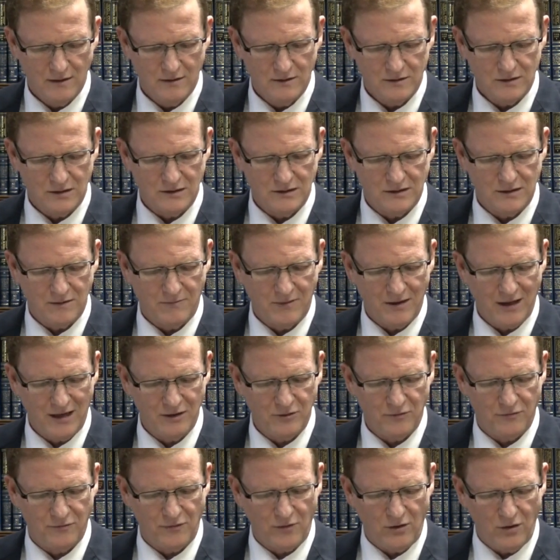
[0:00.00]
Since the blood
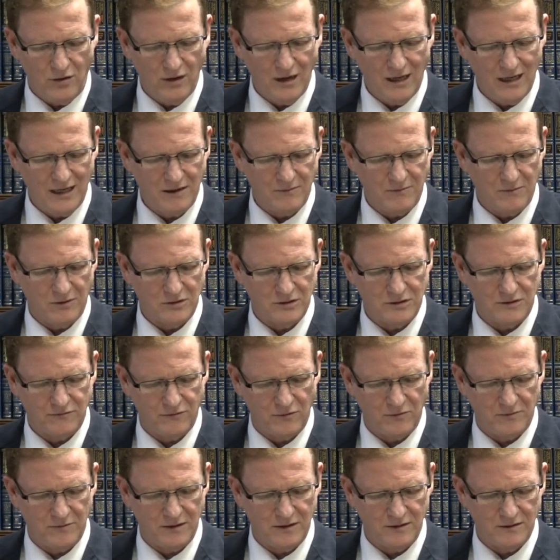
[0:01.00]
of all animals is
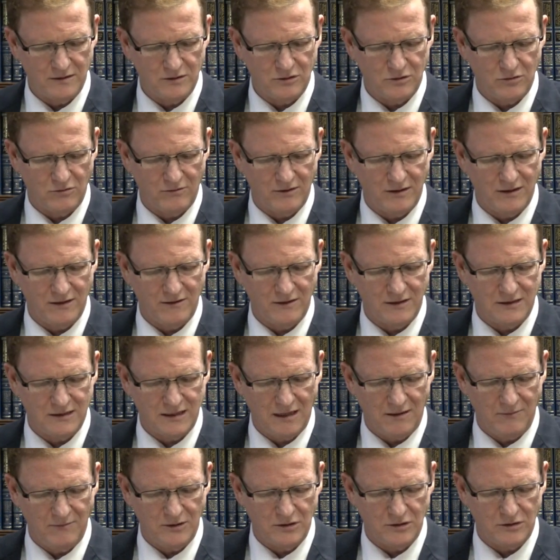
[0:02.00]
forbidden, it's already
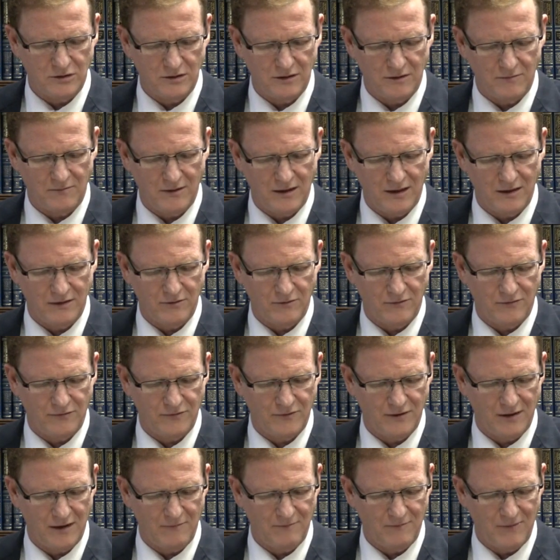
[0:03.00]
established in the blood of
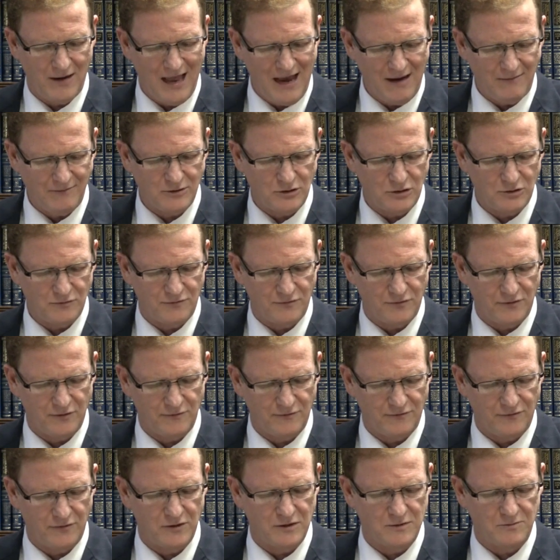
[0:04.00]
the blemish
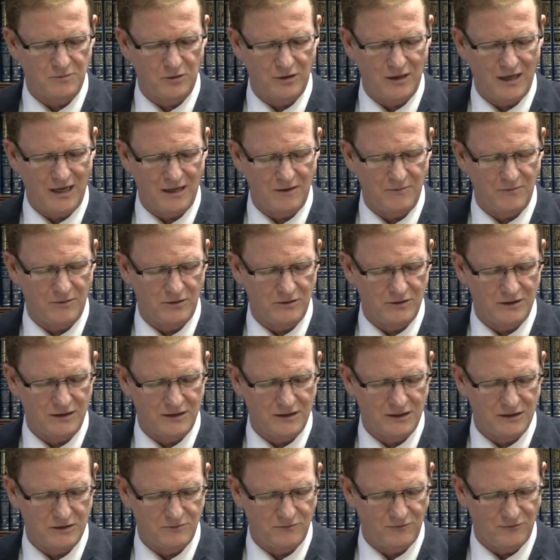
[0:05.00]
firstborn animal
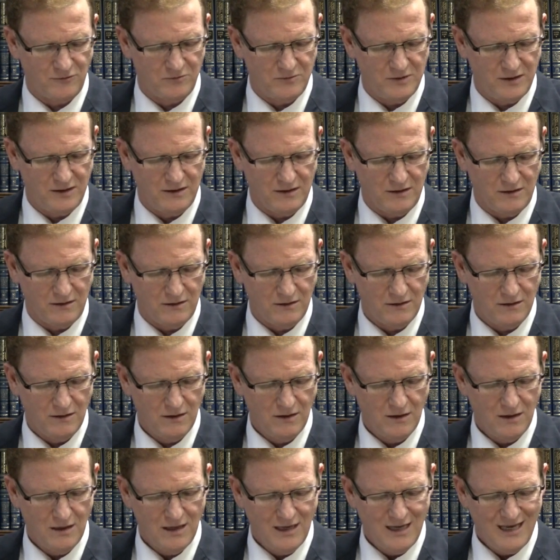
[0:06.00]
that it's forbidden.
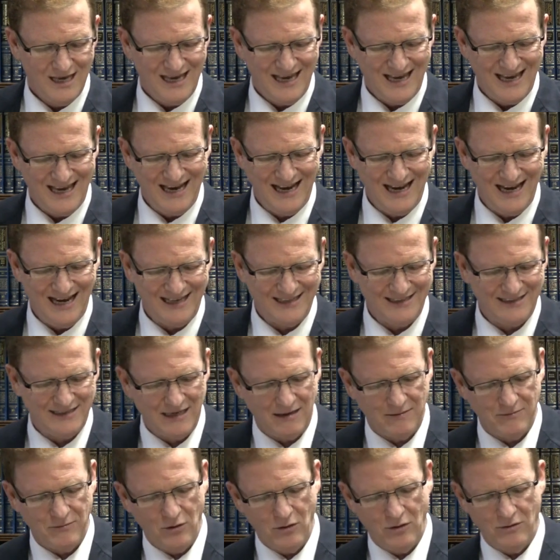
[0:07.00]
Ela
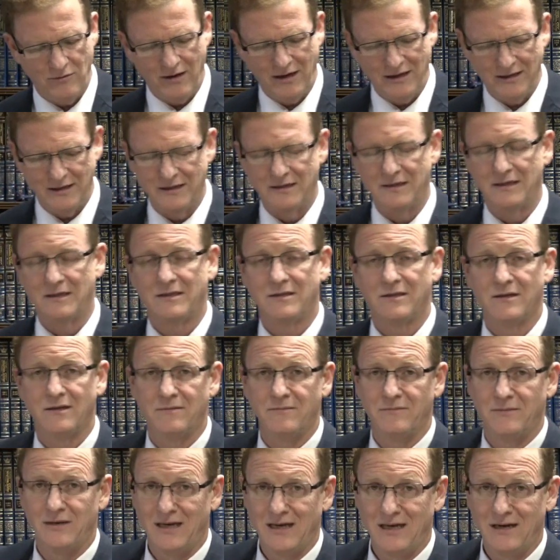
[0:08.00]
damo, rather the
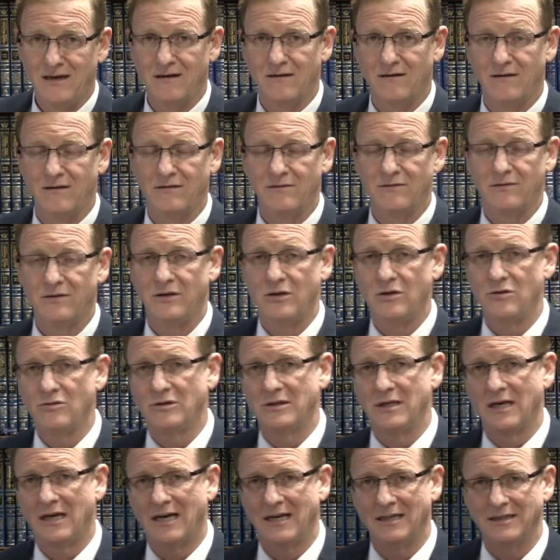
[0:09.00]
term here, they
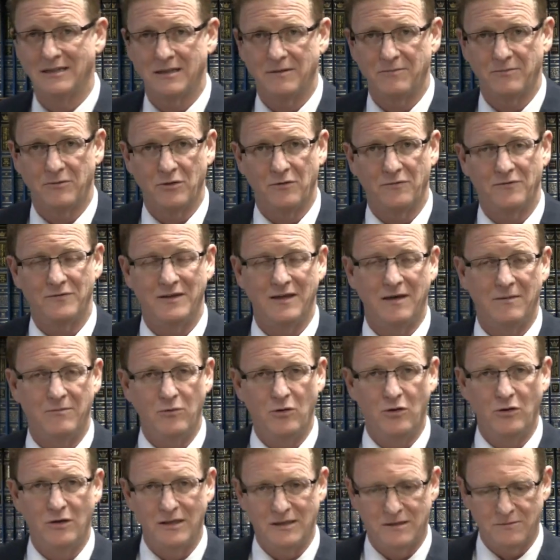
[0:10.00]
use the concept of
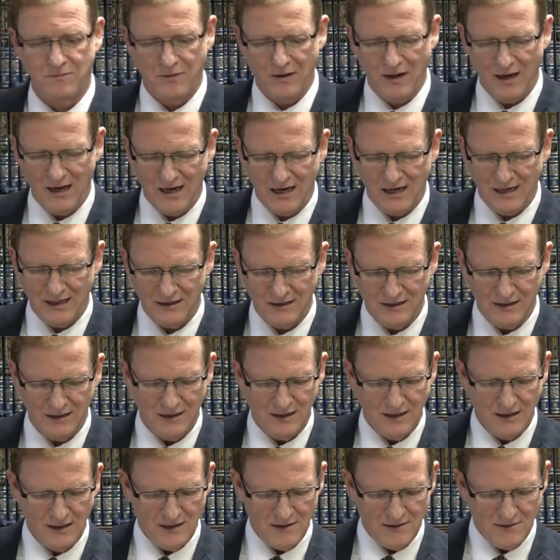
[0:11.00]
damo, its blood,
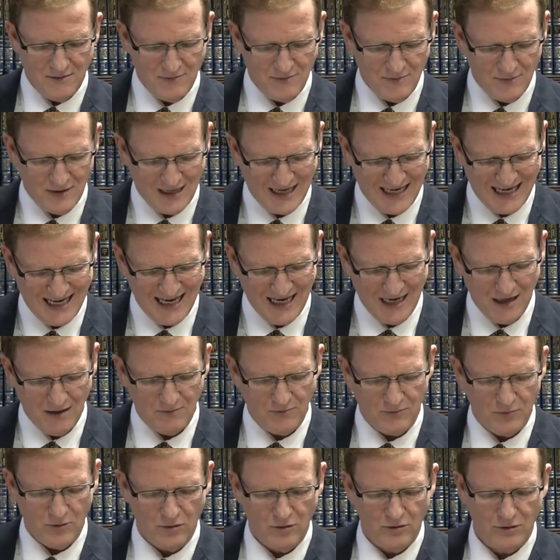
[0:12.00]

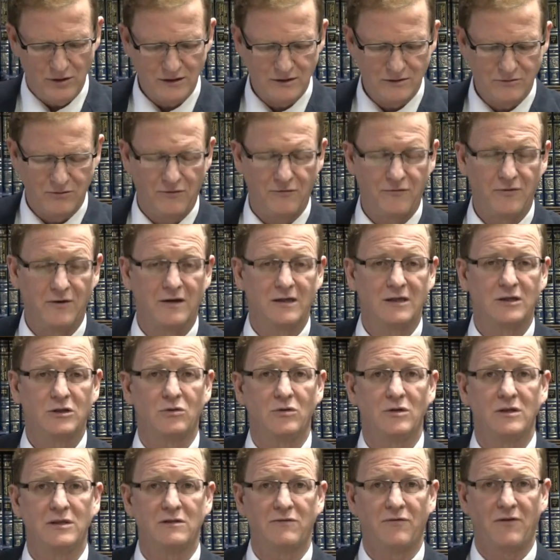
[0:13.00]
chelbo, it's referring
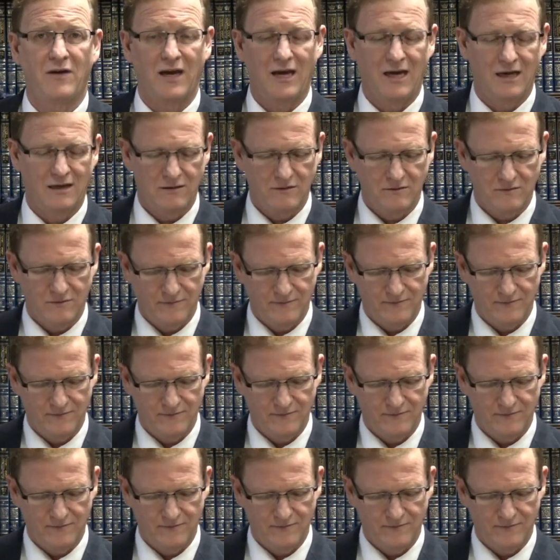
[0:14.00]
to its fat.